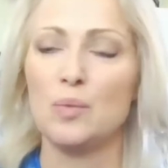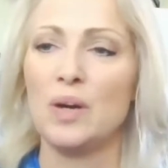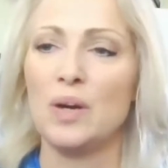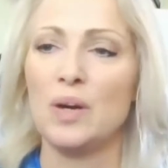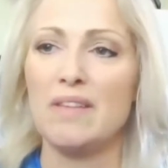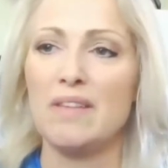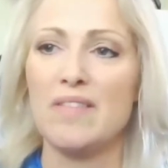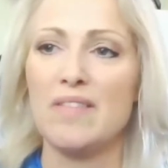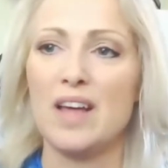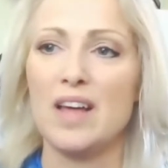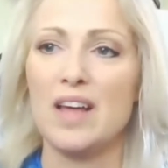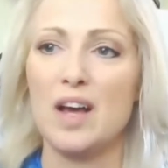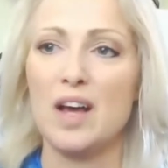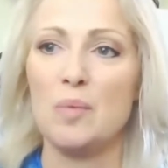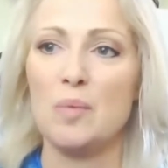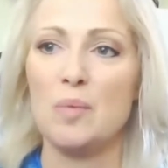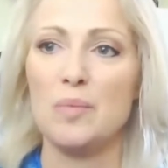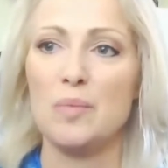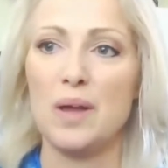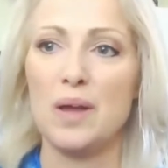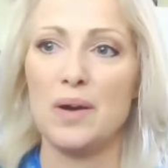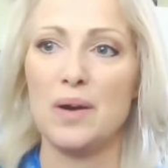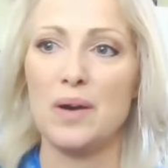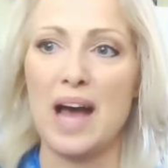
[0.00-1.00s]
One of
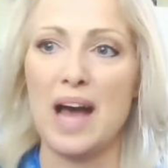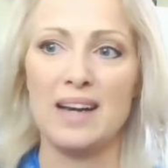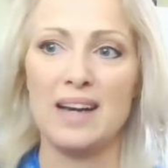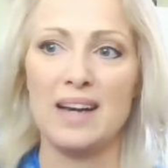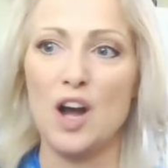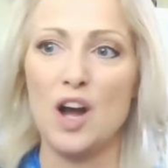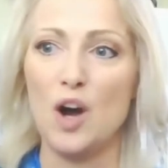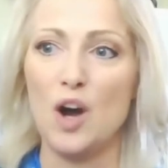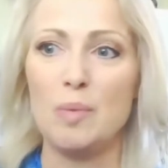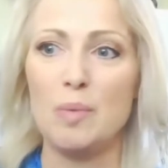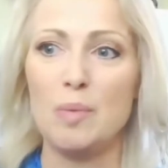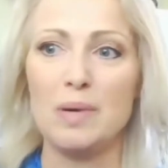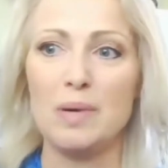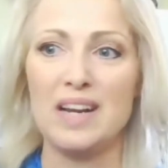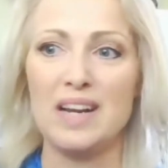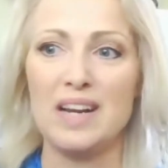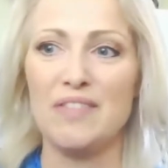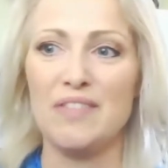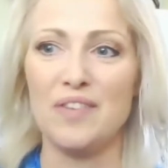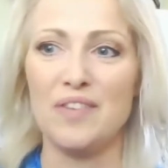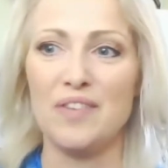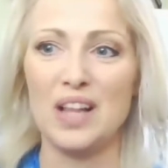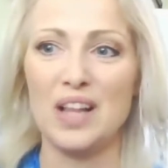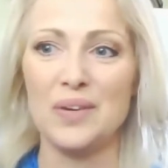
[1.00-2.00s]
them that had
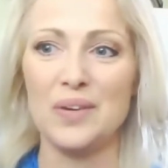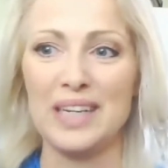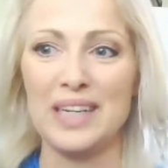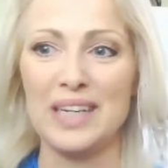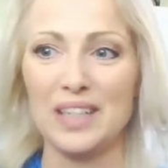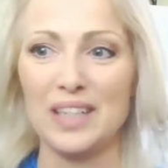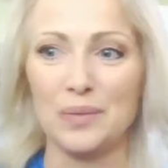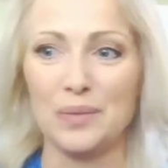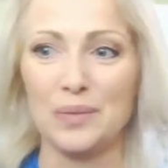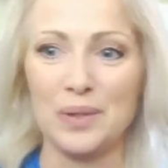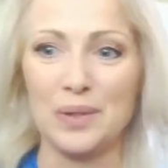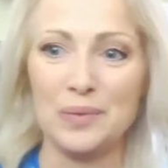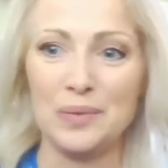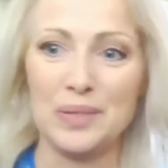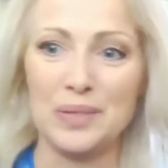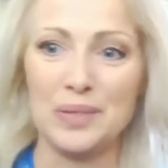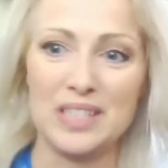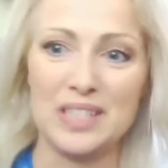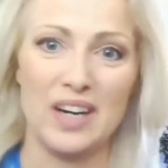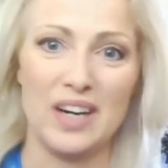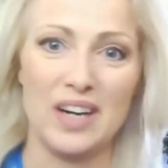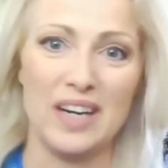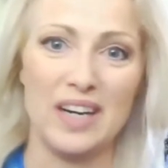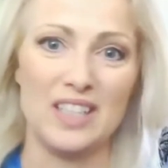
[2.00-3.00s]
nobody following her when we
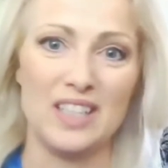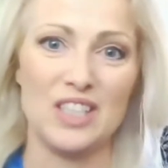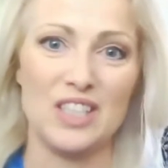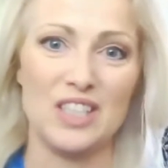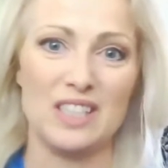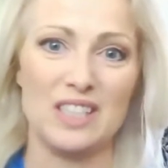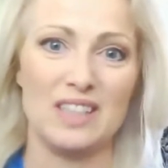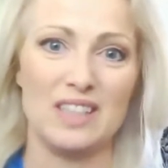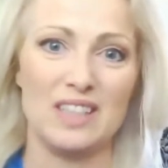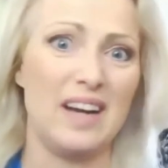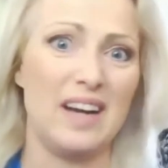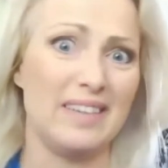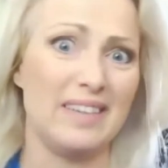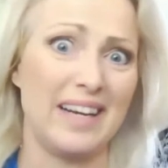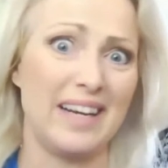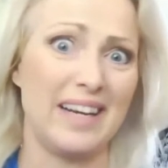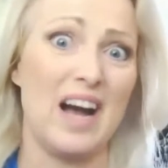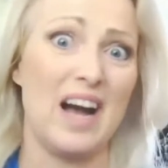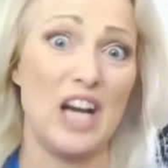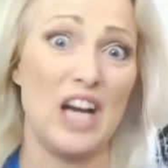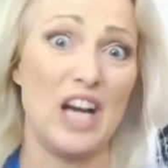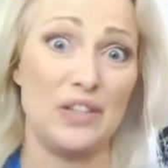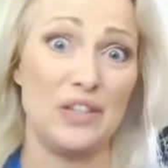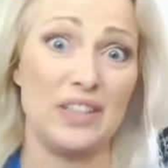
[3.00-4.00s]
started, she's got like
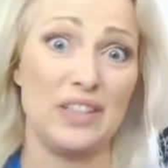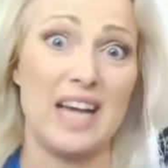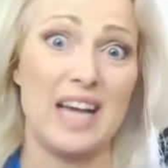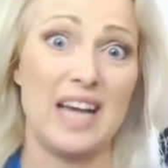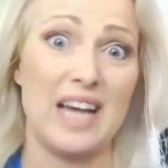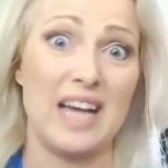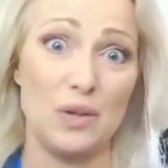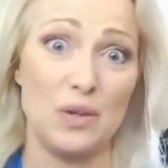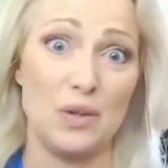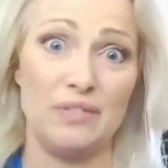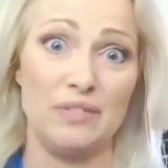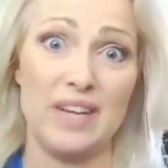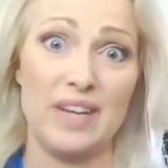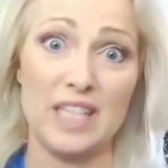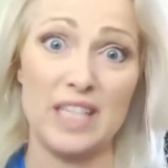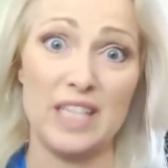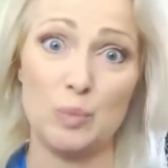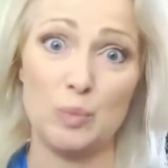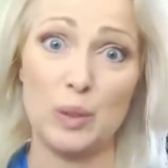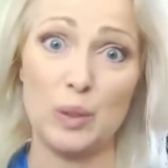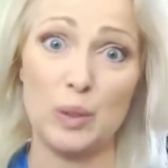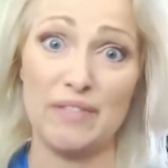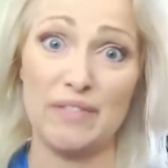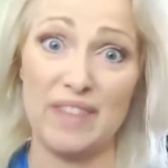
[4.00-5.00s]
100,000
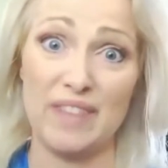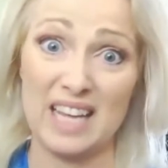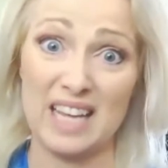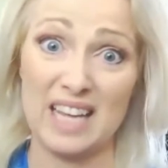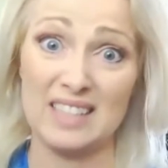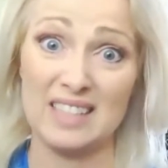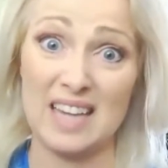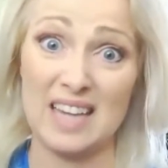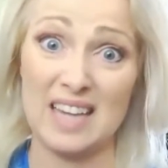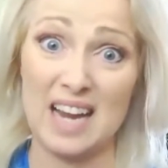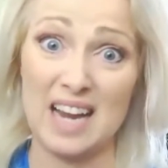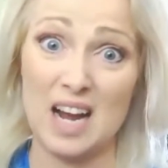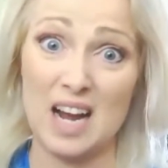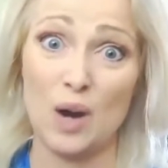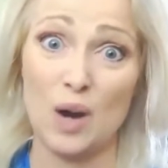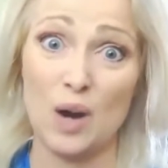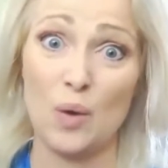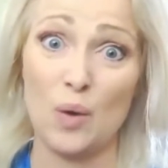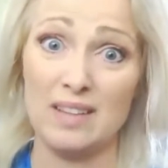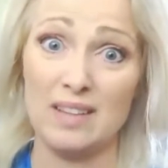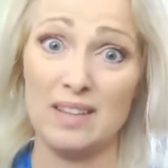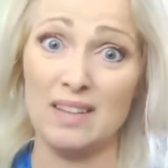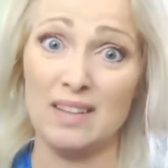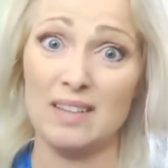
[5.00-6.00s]
Facebook fans
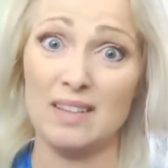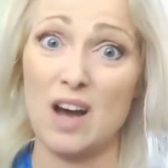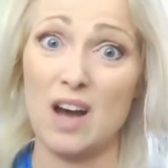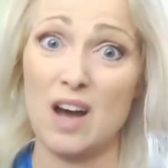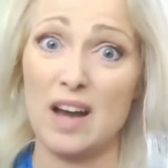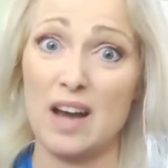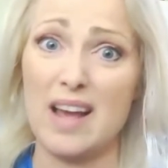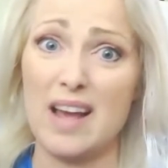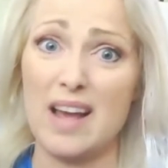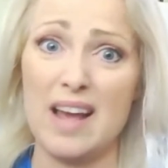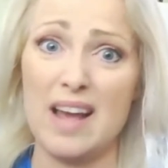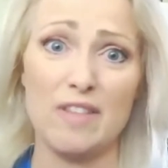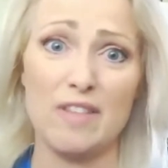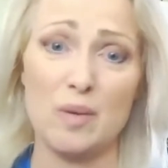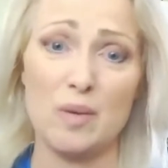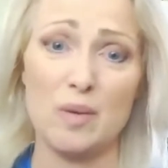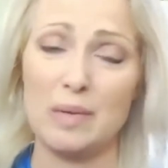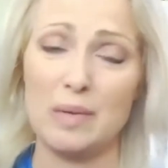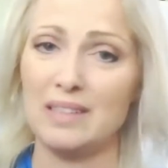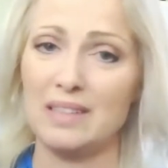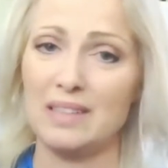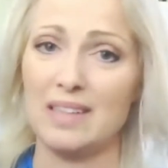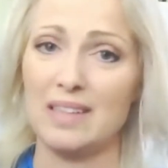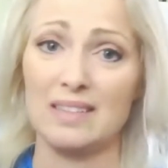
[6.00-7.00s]
now, and
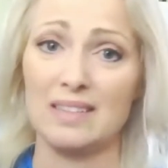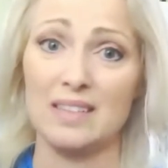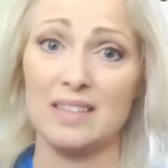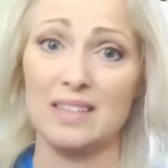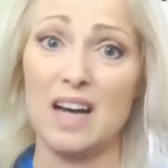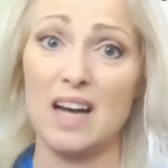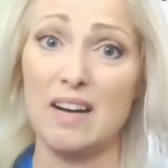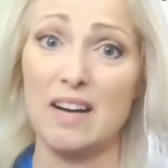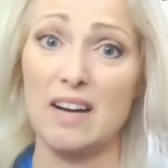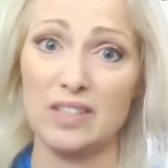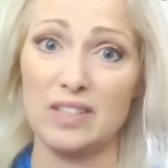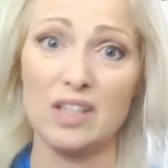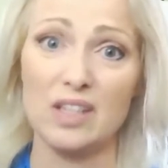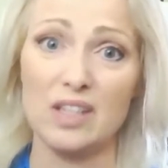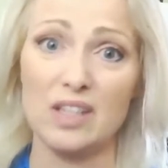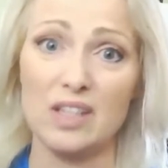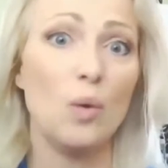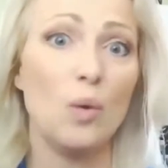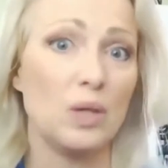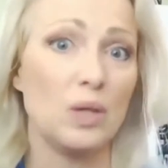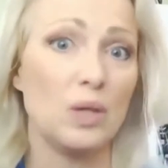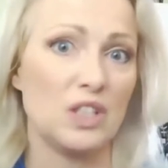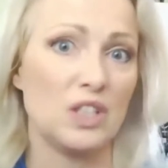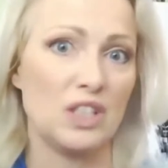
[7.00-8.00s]
everybody like loves
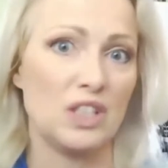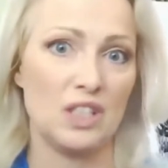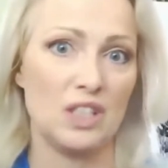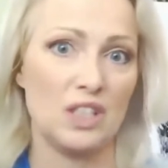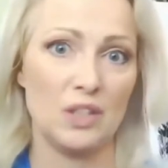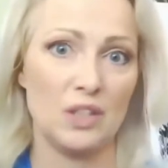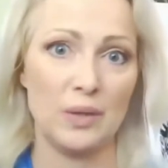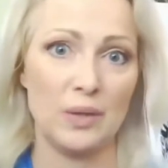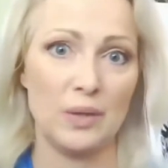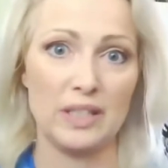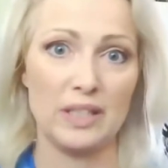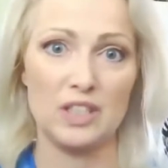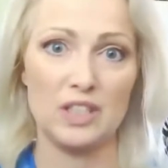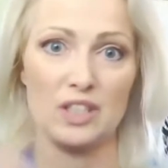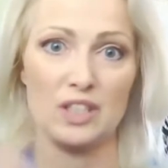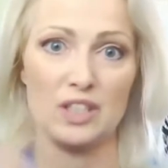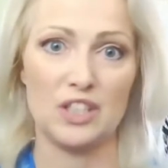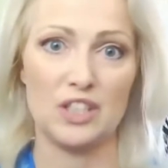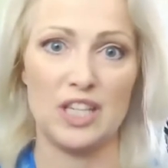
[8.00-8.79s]
what she's doing. She's